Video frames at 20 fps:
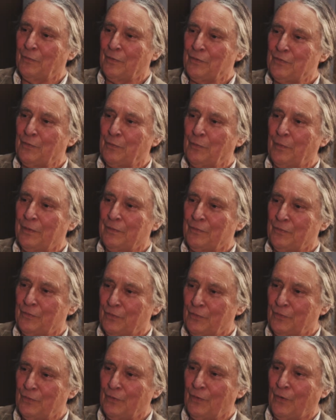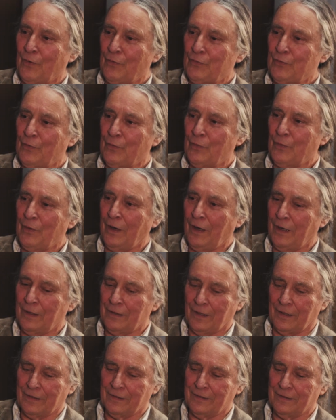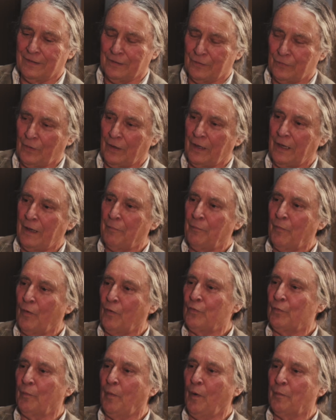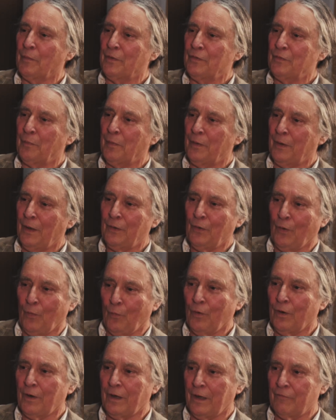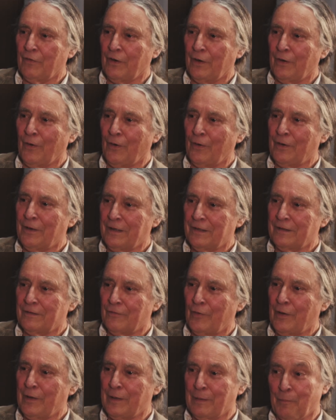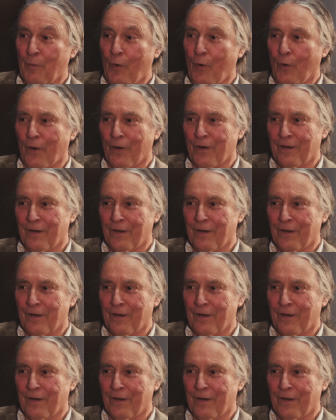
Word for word: what you you also highlighted is I have those moments, but I don't work very hard at creating more.